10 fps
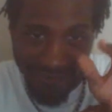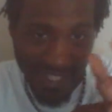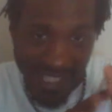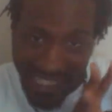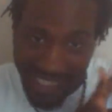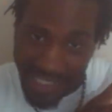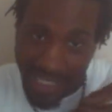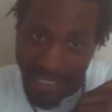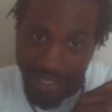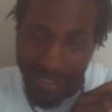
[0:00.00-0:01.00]
6
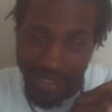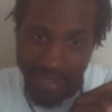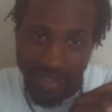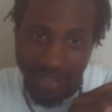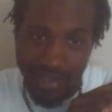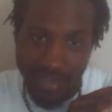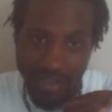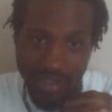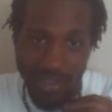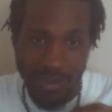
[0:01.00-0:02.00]
kids.
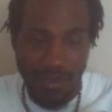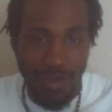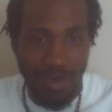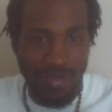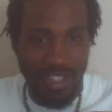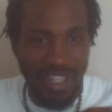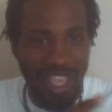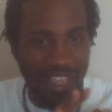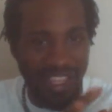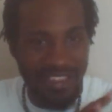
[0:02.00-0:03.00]
You feel what I'm saying?
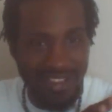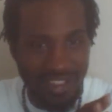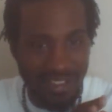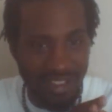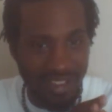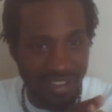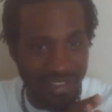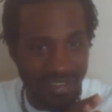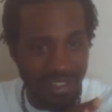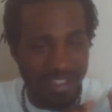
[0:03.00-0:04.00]
He had like 6
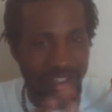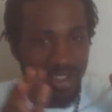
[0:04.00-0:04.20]
kids. Let's